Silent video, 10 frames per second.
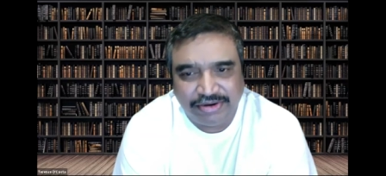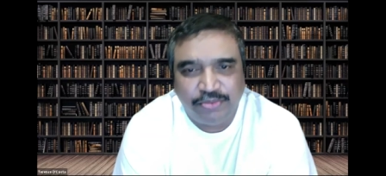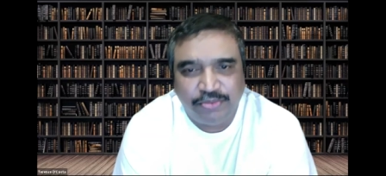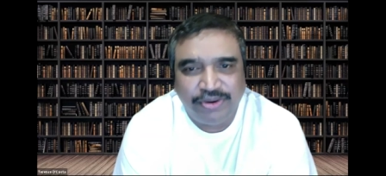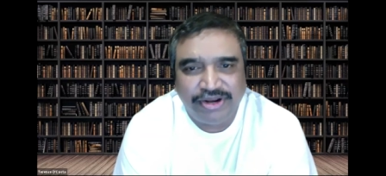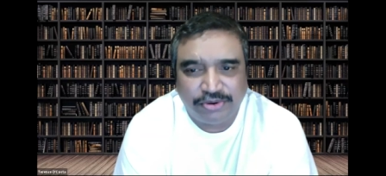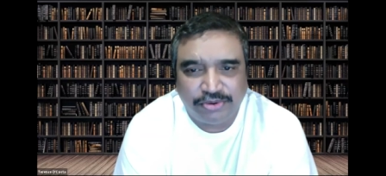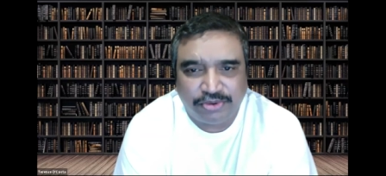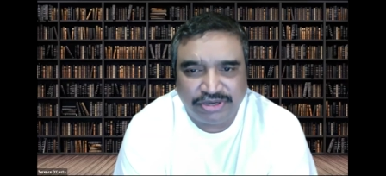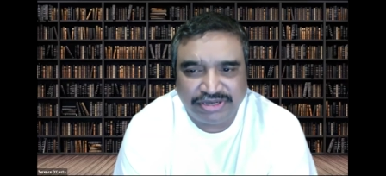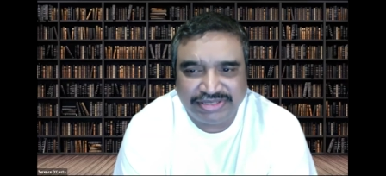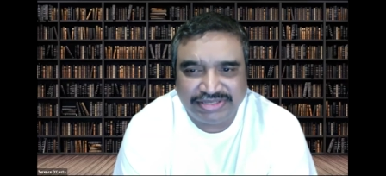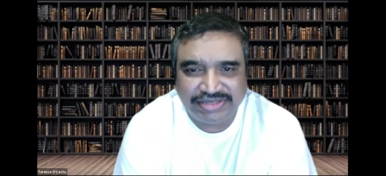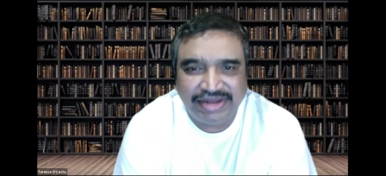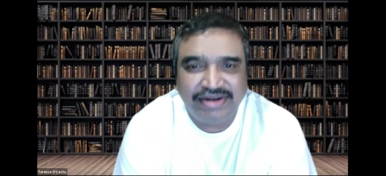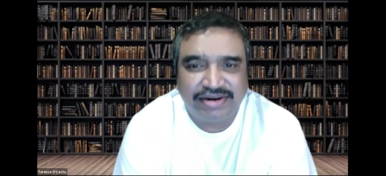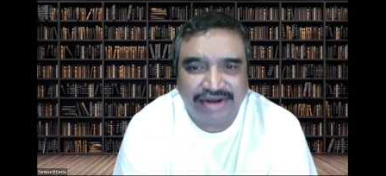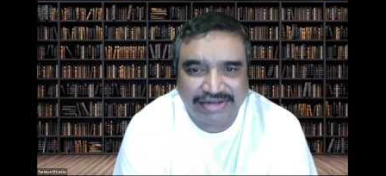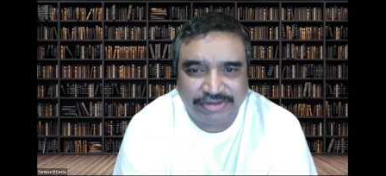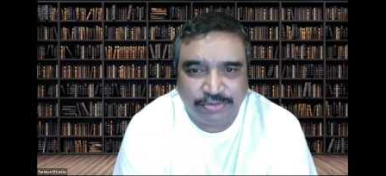We know what is
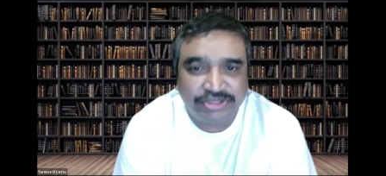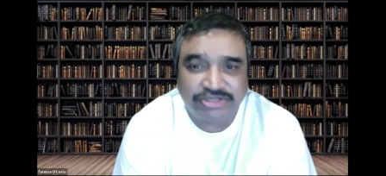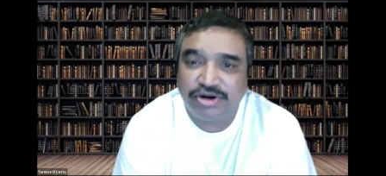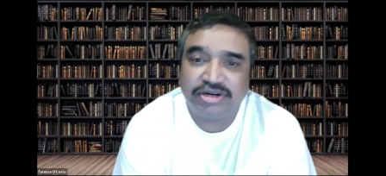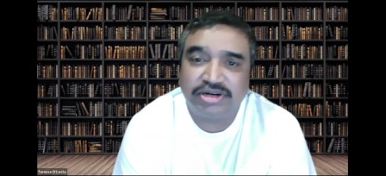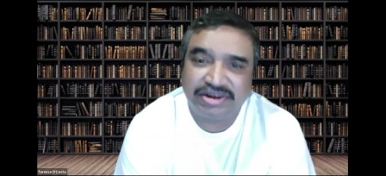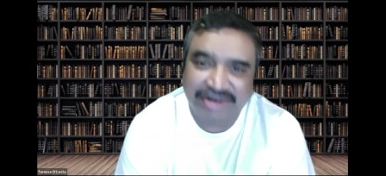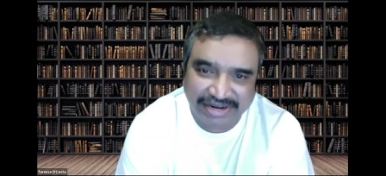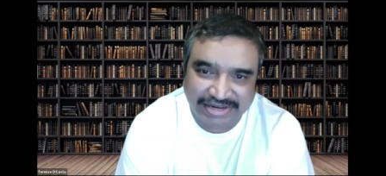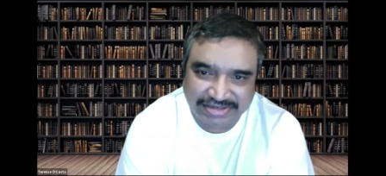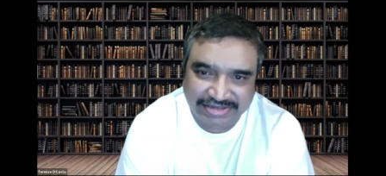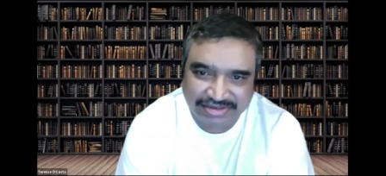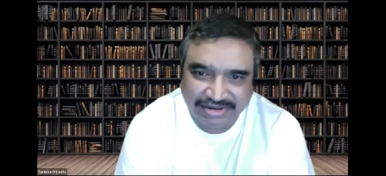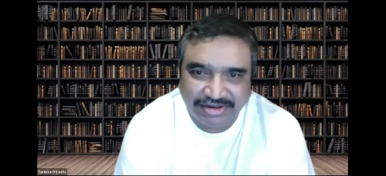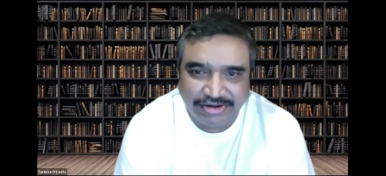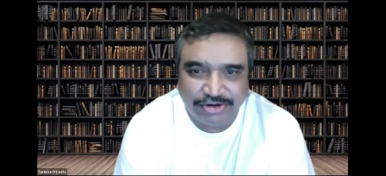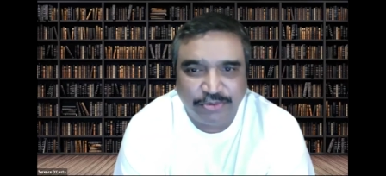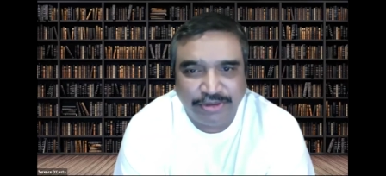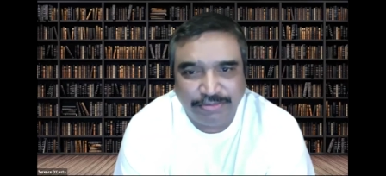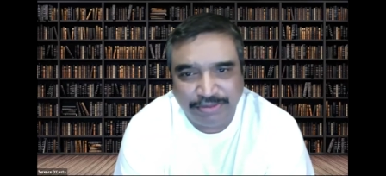incorrect, what's not cricket.
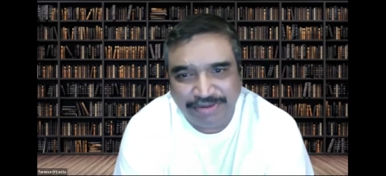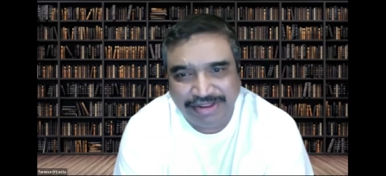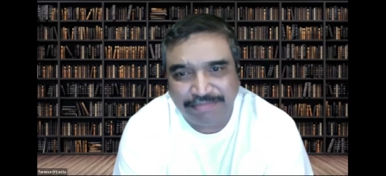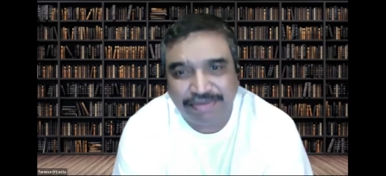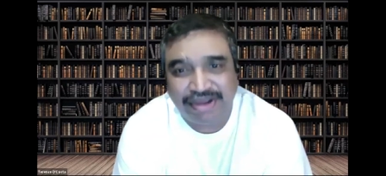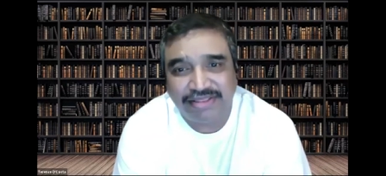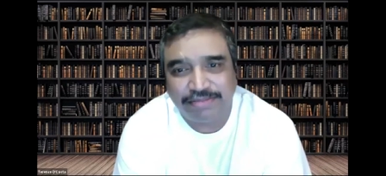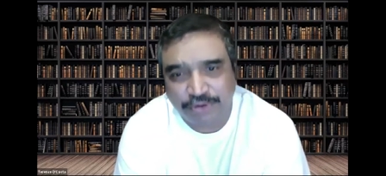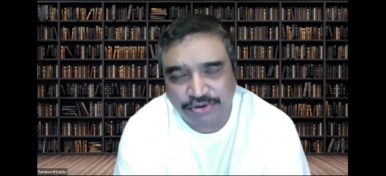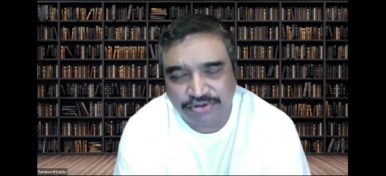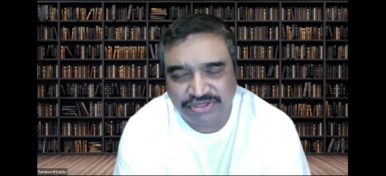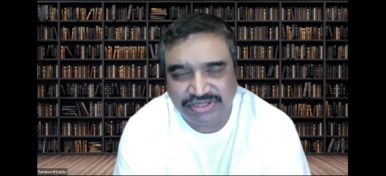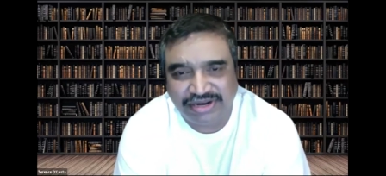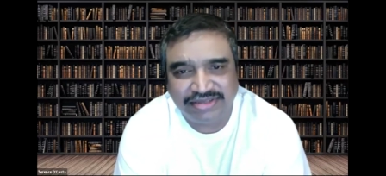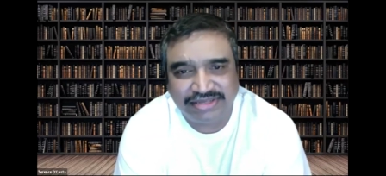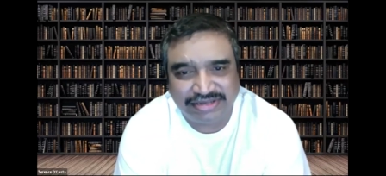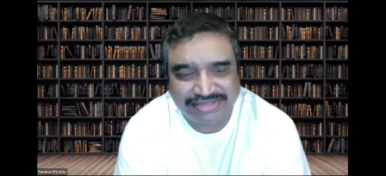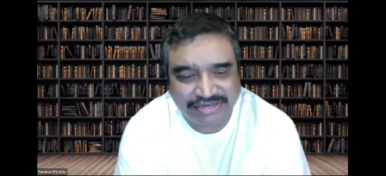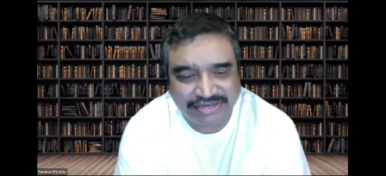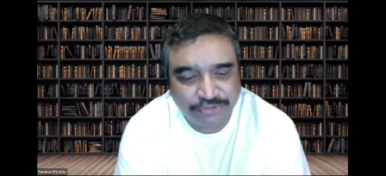We play by the book, so there is a
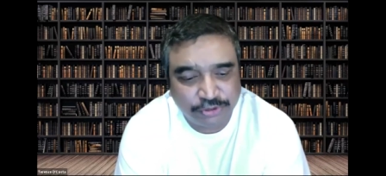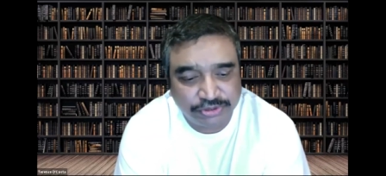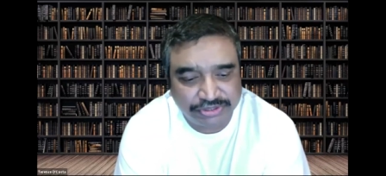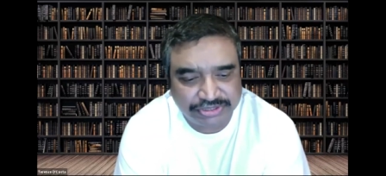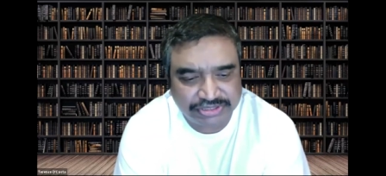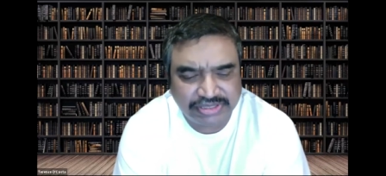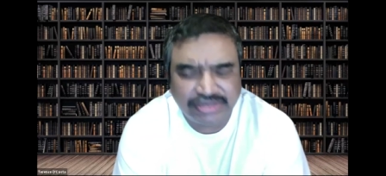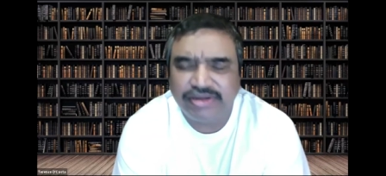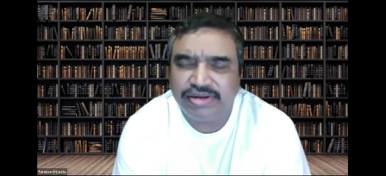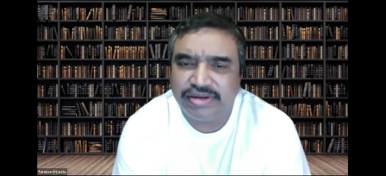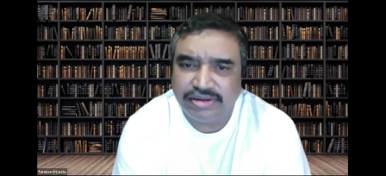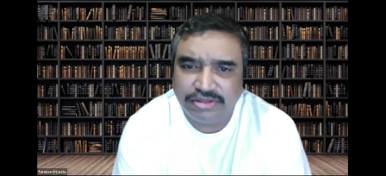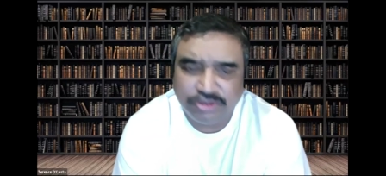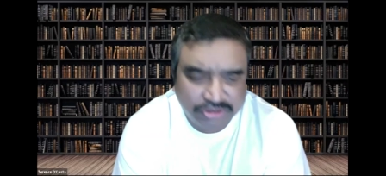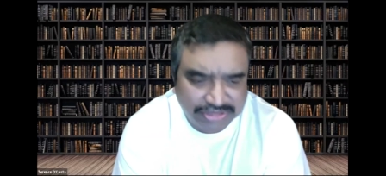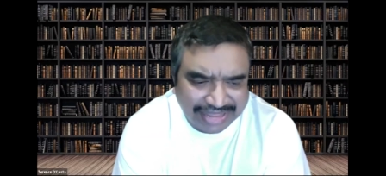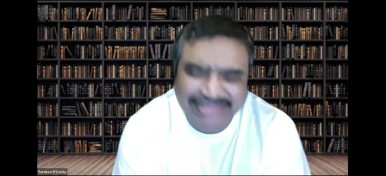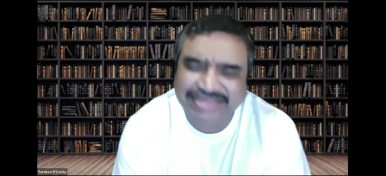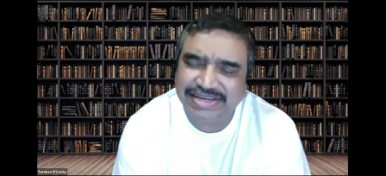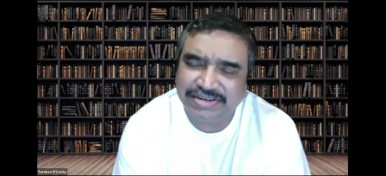set of rules.
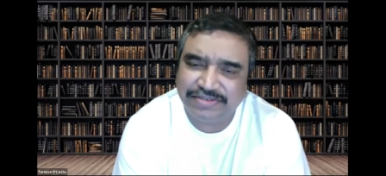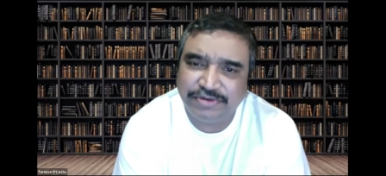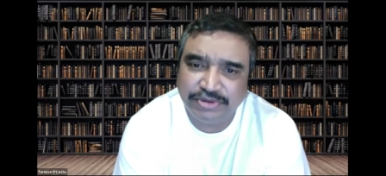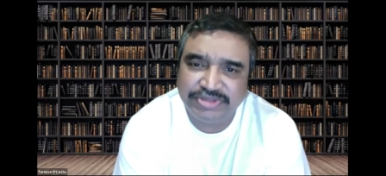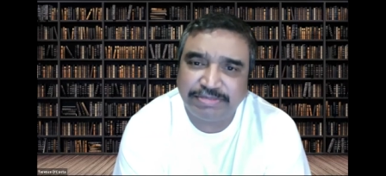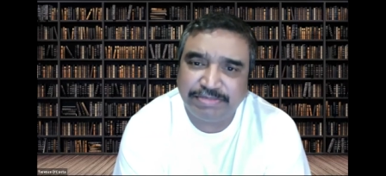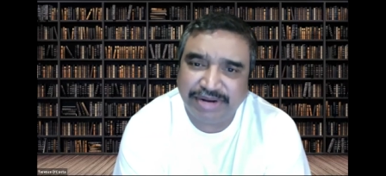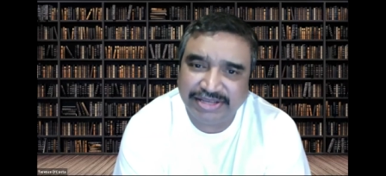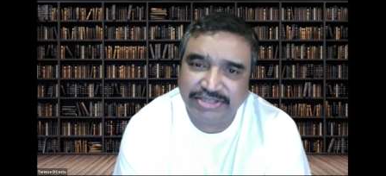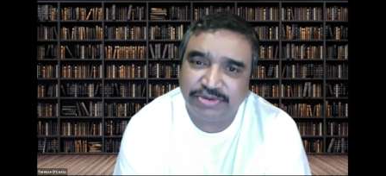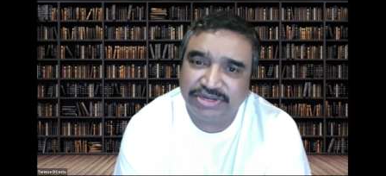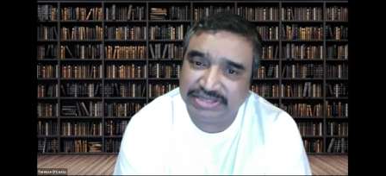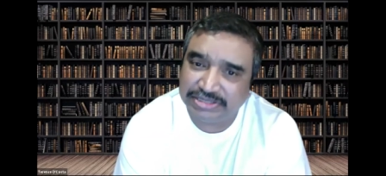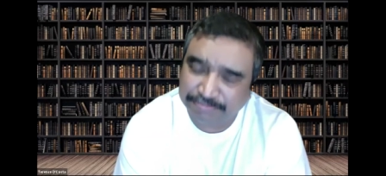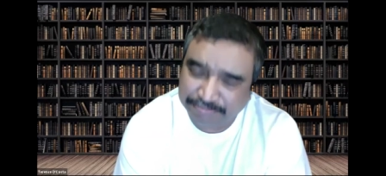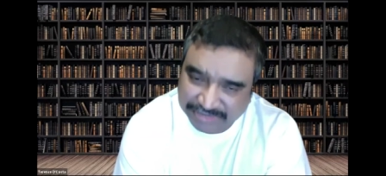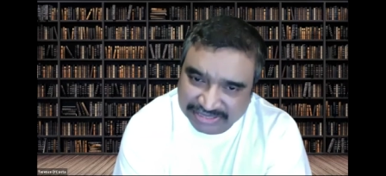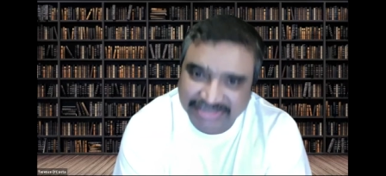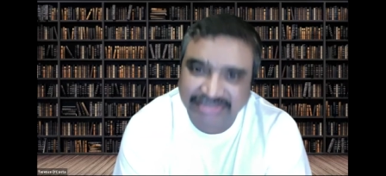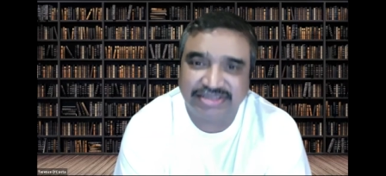That set of rules applies to us as
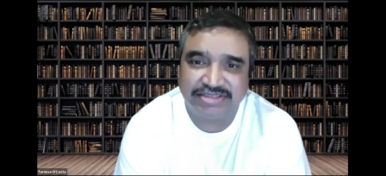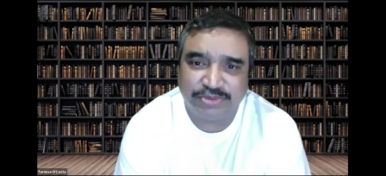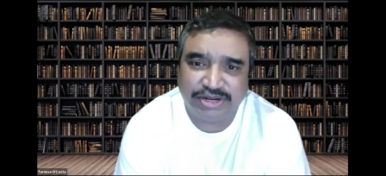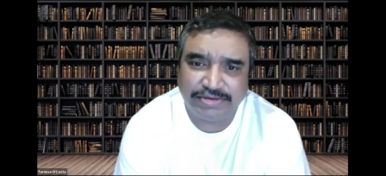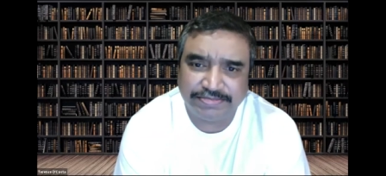persons as well.